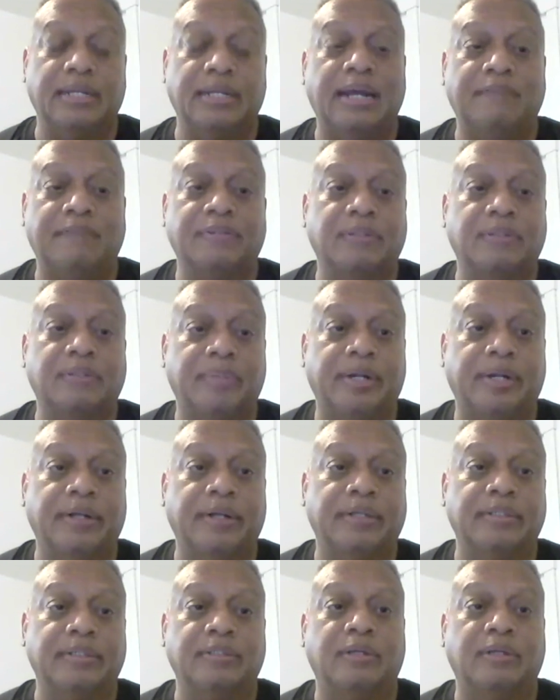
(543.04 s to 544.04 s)
African
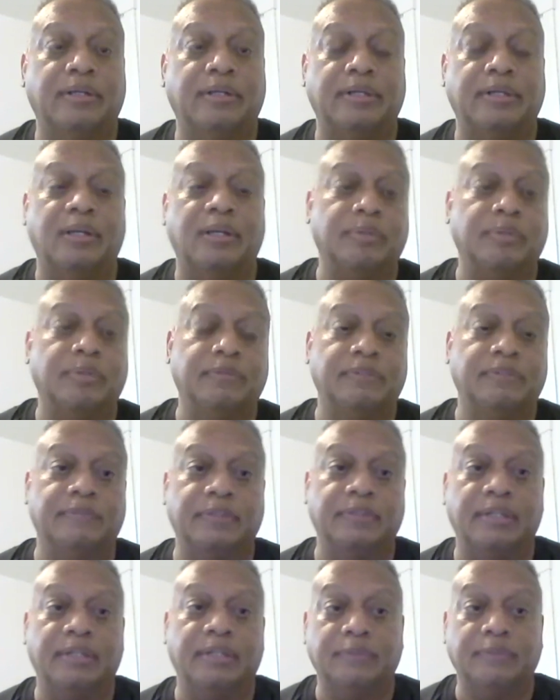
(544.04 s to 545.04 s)
Americans on a number of
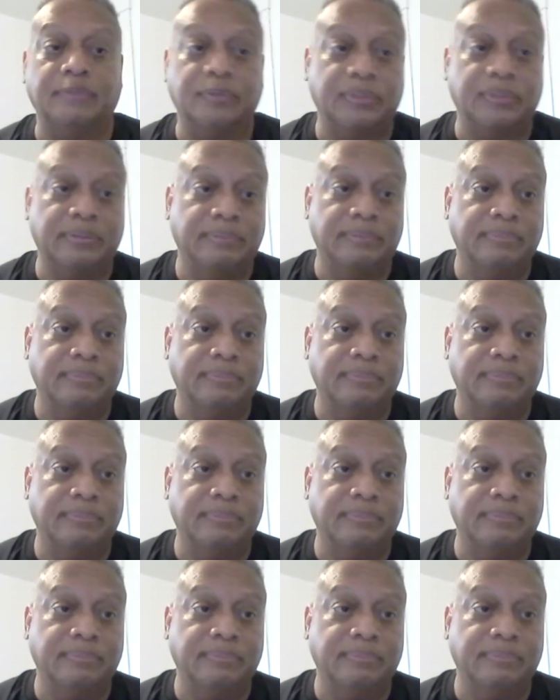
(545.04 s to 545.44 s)
different levels.